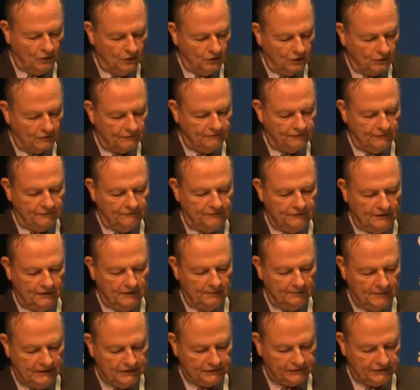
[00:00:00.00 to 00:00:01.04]
or fulfill a
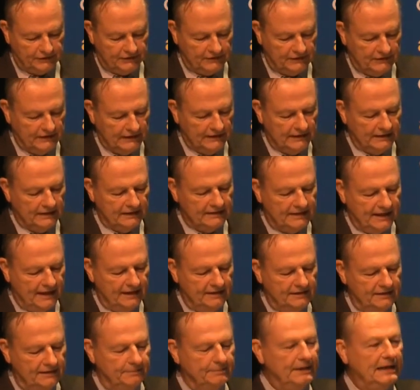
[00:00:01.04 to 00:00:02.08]
mission
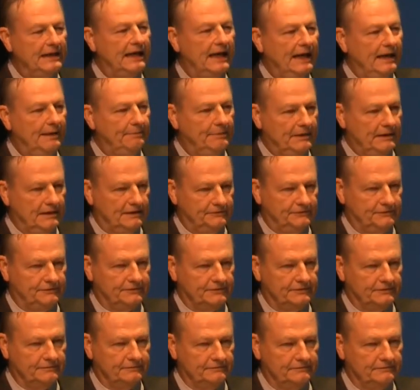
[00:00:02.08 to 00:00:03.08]
tend to be happiest.